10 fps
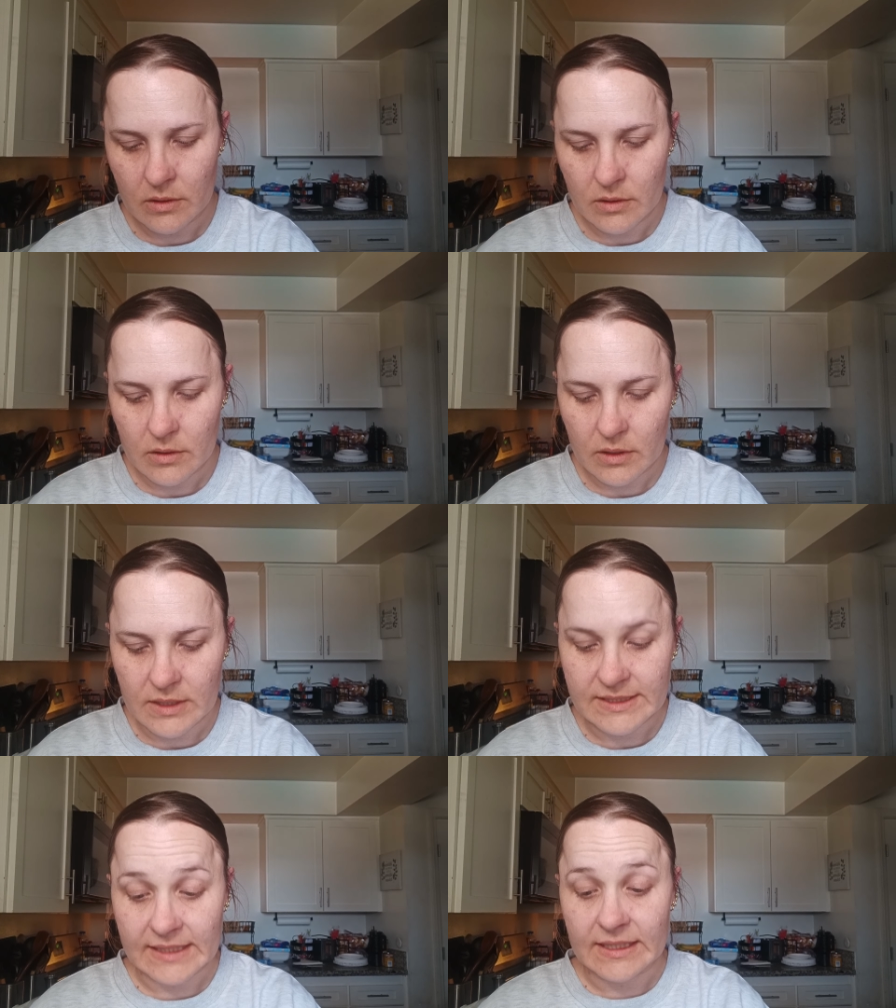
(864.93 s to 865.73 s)

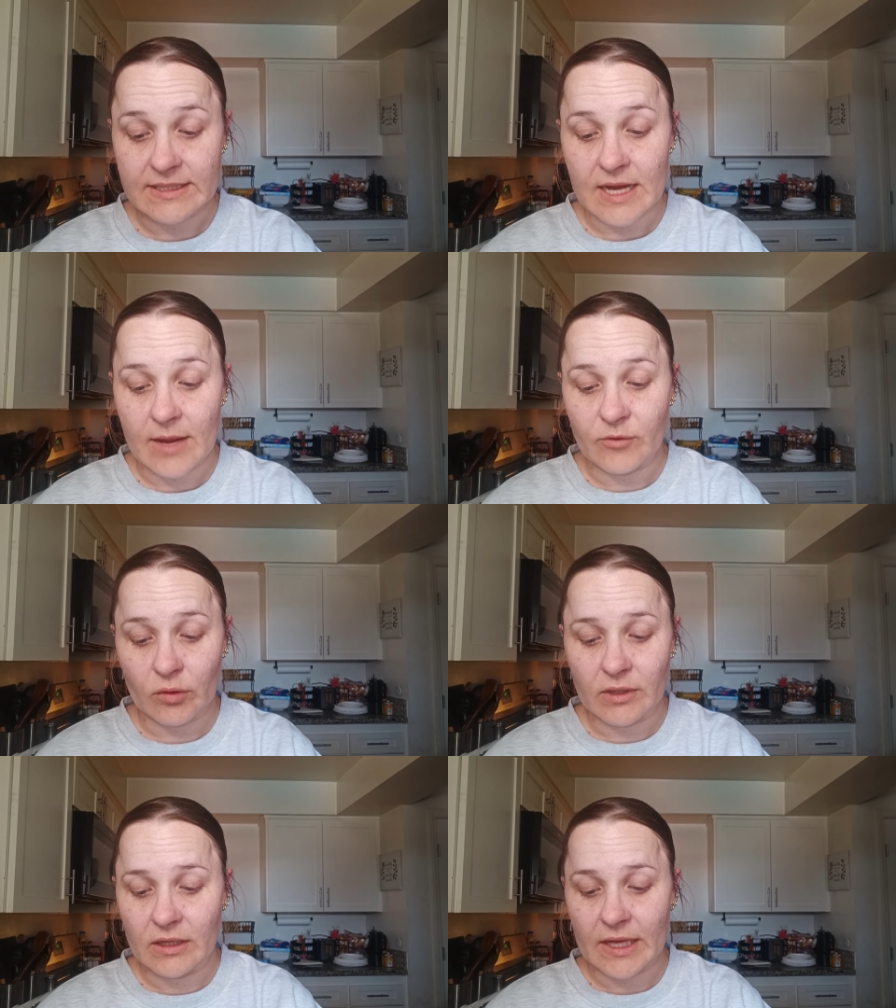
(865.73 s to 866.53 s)
Because at the time, they're
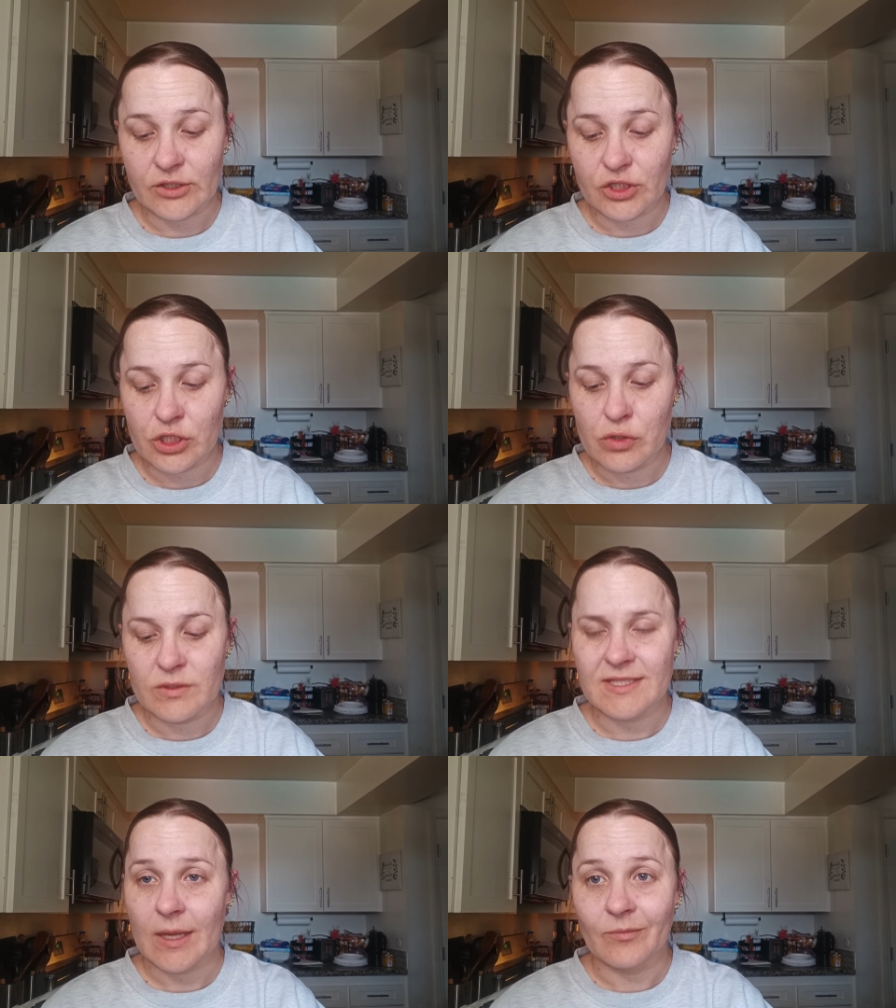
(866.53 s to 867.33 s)
only like two
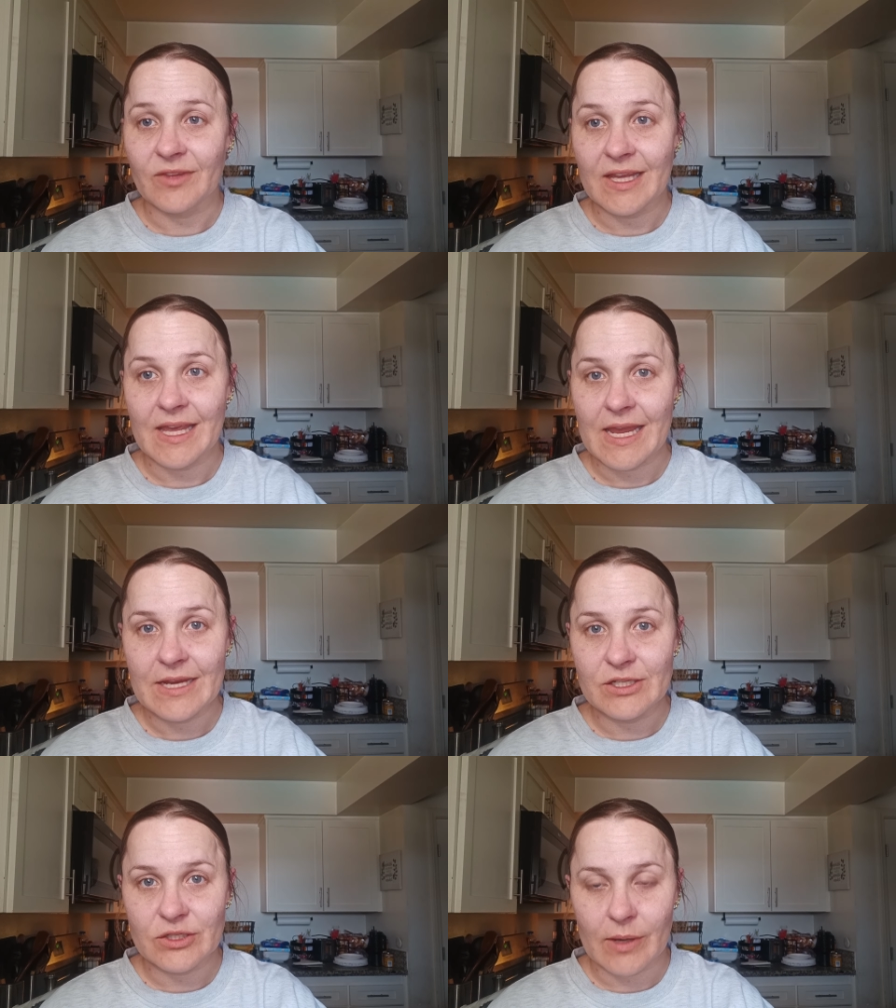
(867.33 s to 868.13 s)
something
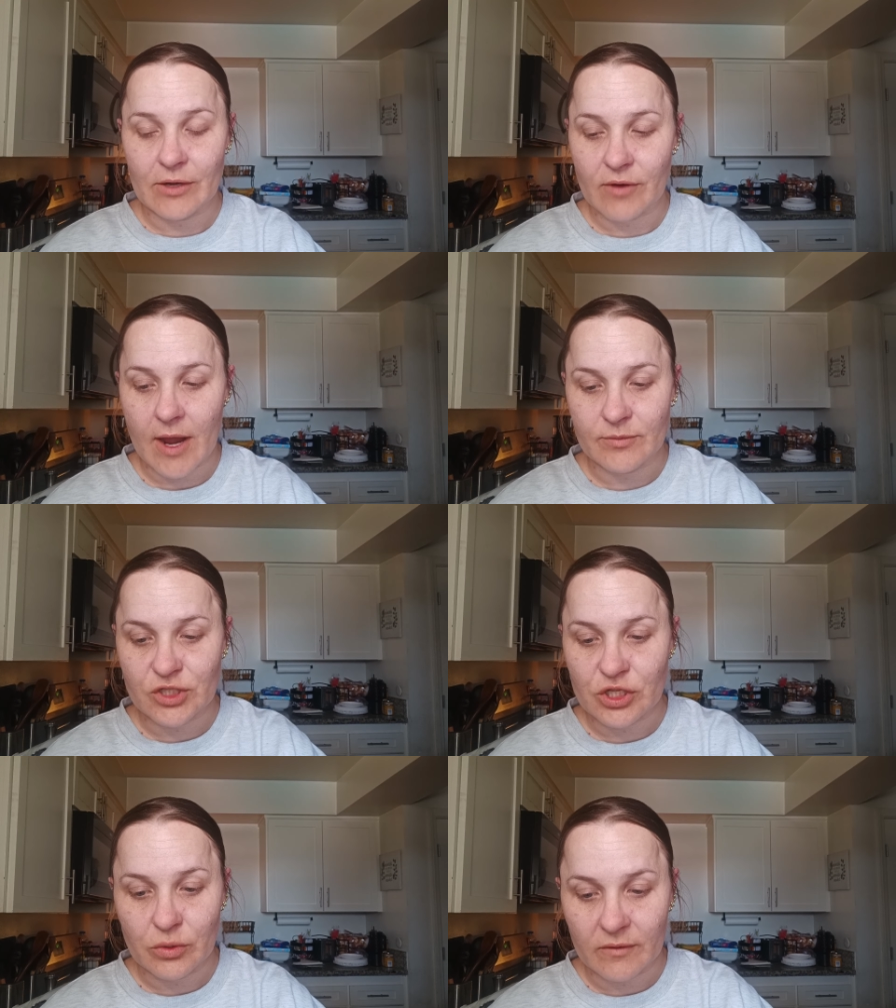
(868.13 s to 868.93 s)
each, so I grabbed
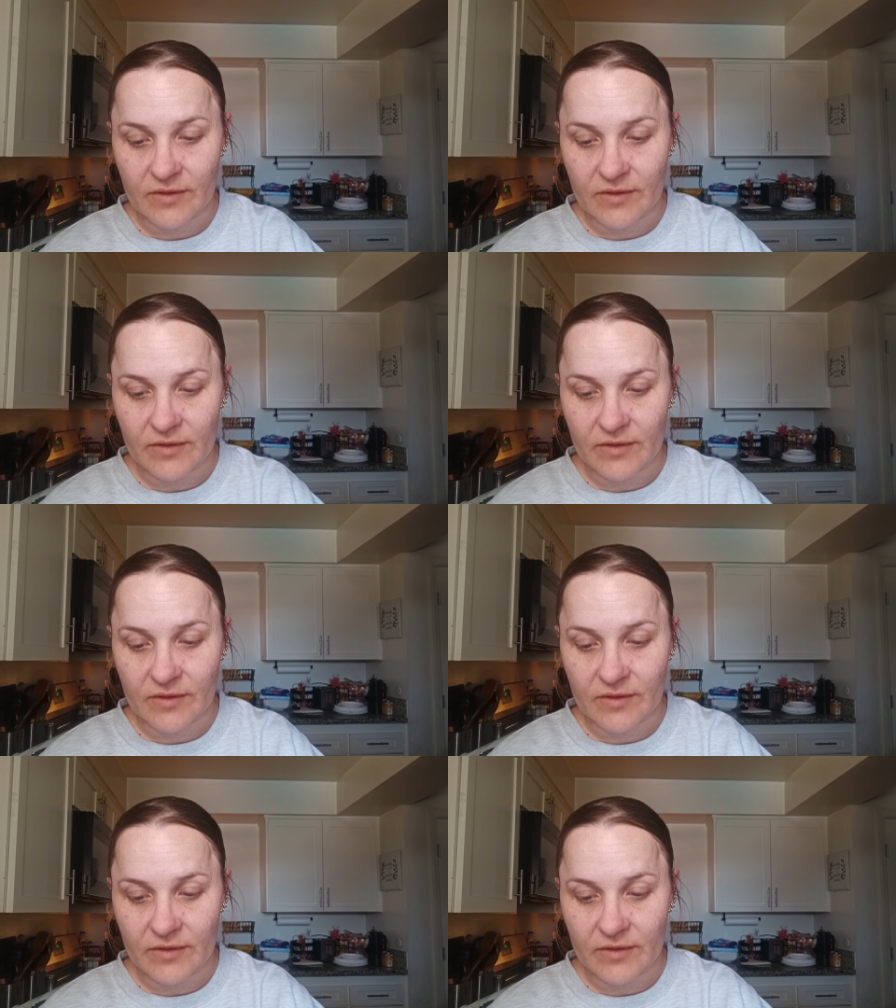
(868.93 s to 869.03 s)
two of